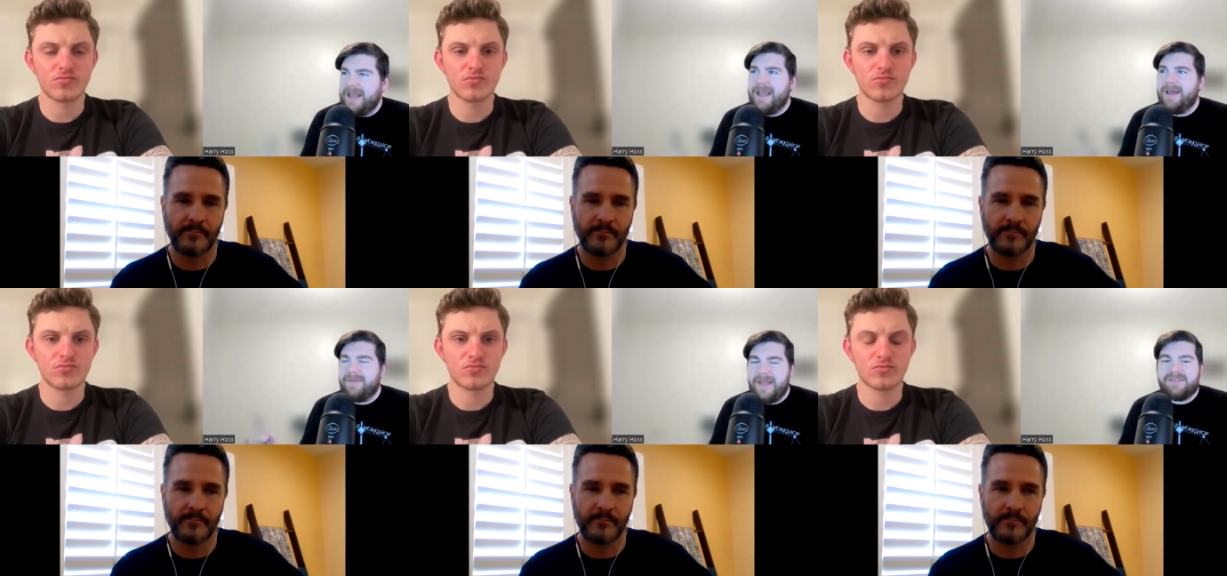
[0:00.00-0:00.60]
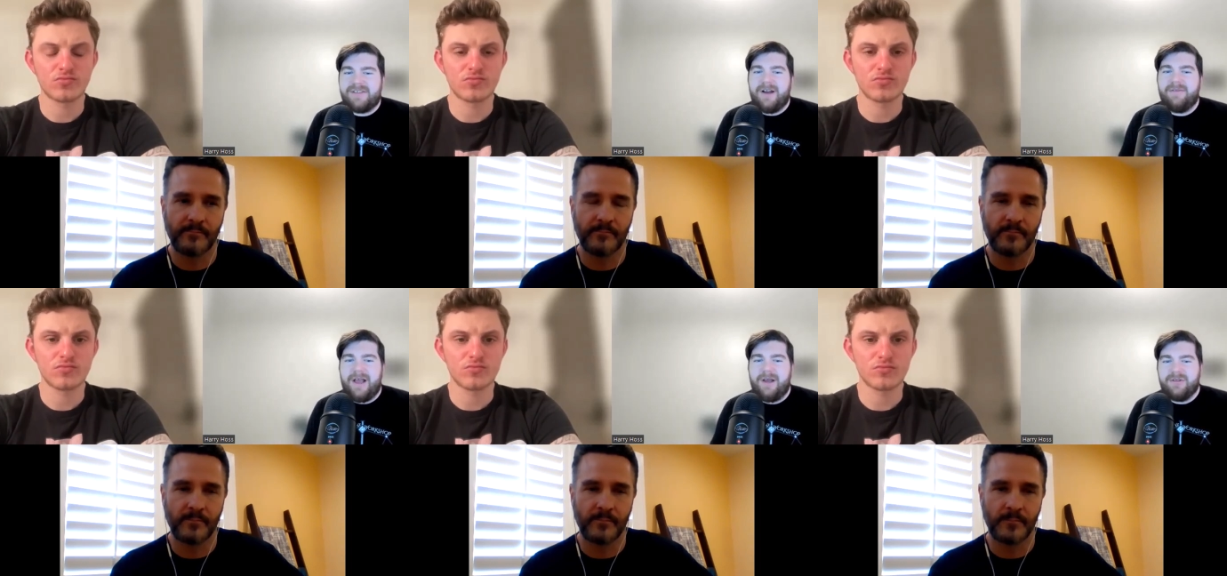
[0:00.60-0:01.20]
Speaker 1: And that's kind
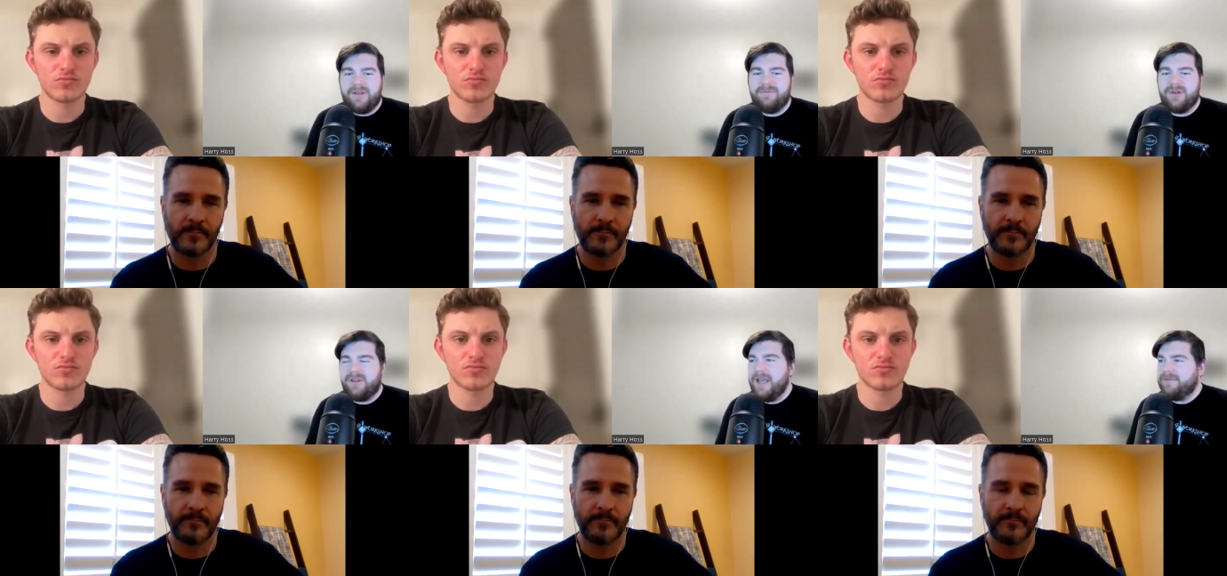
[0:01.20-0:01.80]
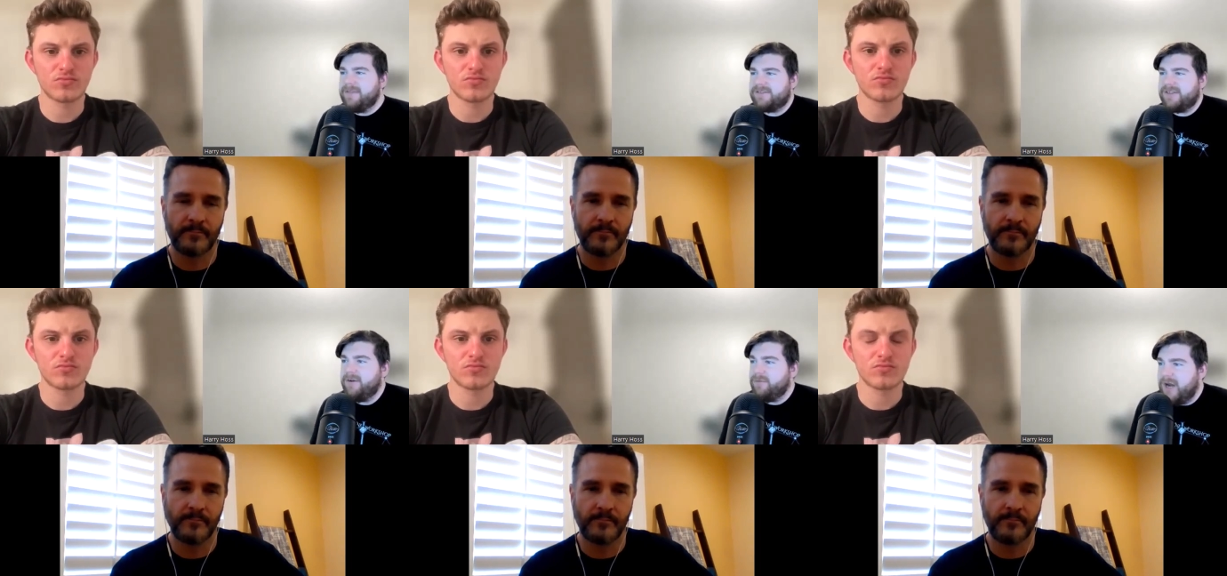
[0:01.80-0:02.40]
of how you live your life. That's
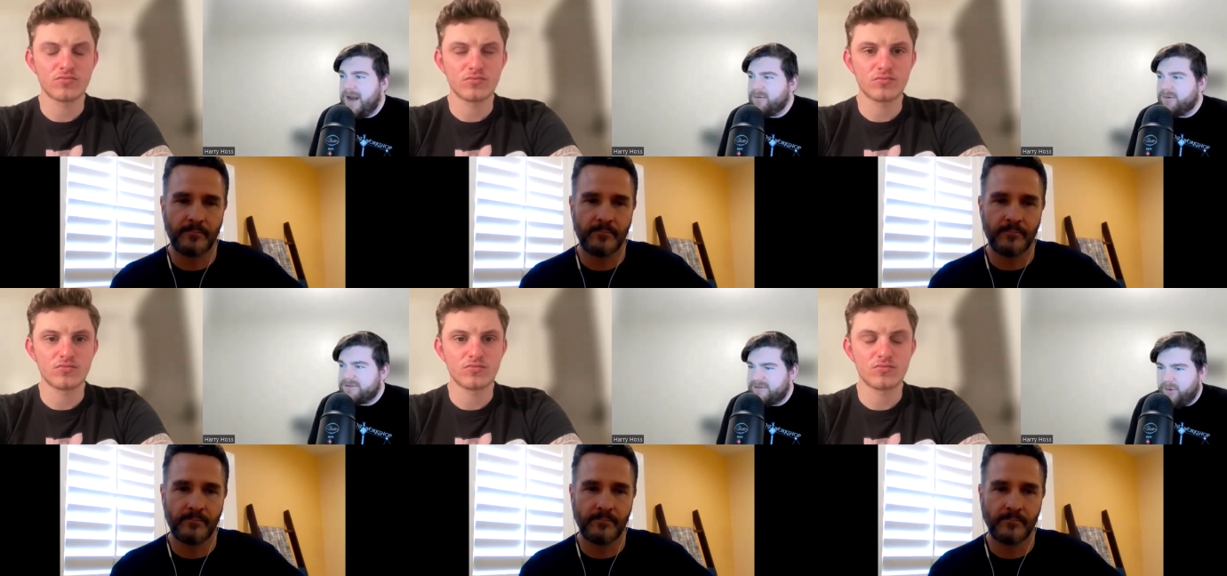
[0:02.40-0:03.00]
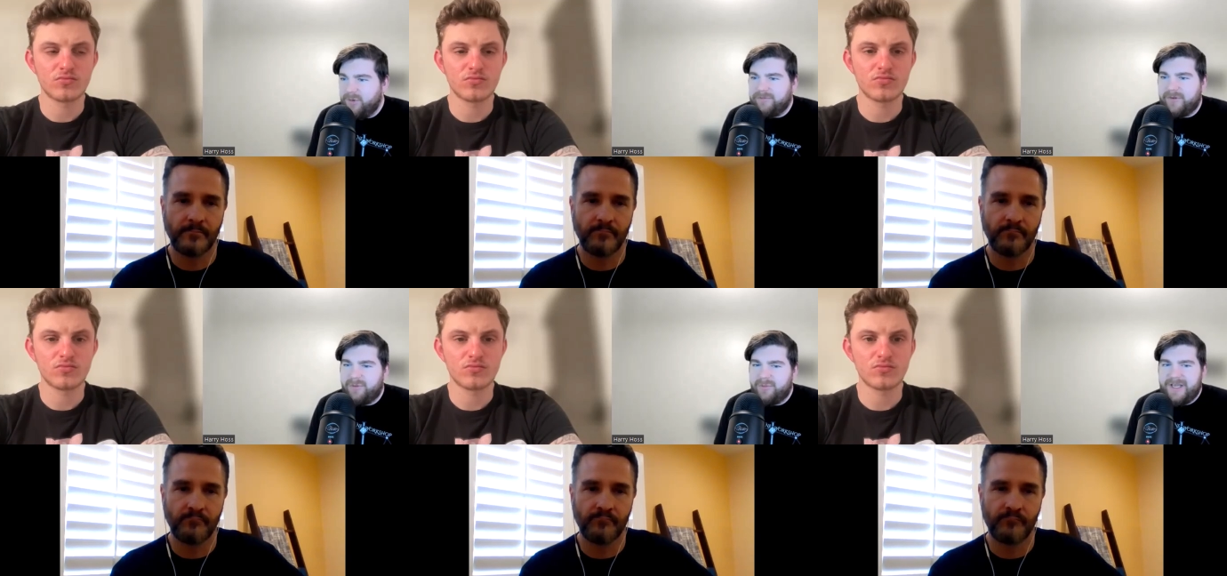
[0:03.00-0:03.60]
kind of what everyone's told
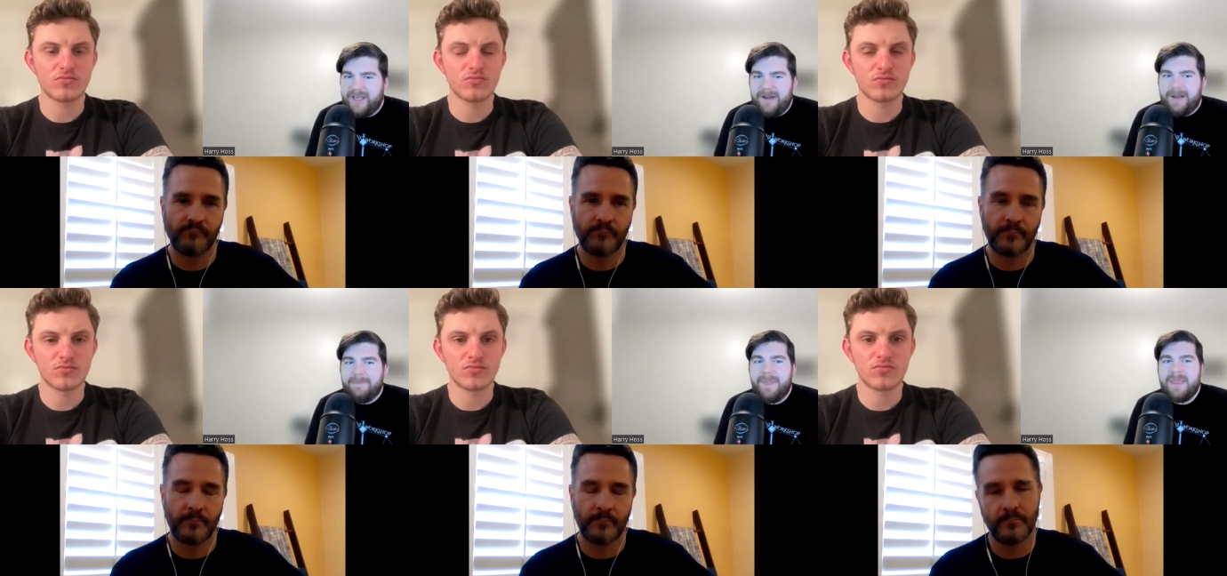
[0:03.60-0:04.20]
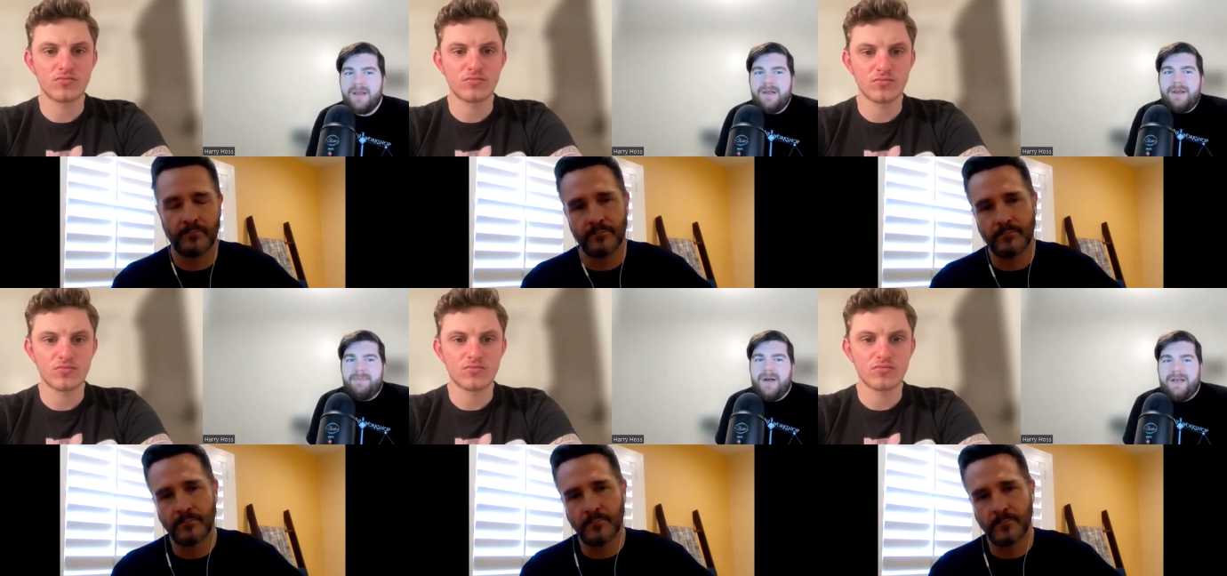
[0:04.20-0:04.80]
from the beginning.
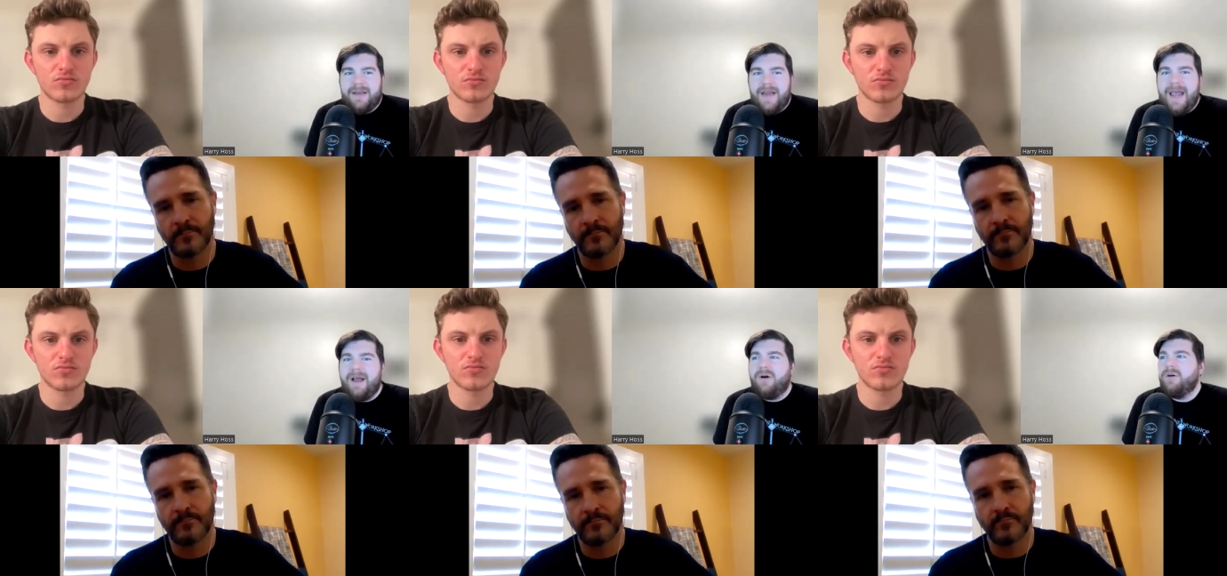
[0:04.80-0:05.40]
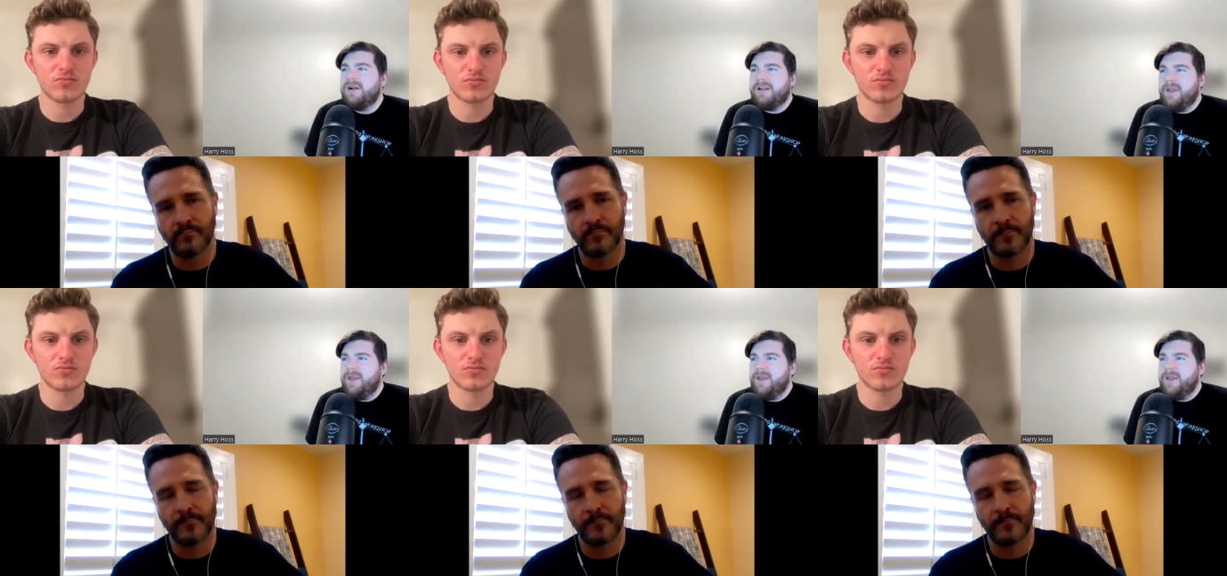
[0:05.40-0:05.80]
But now,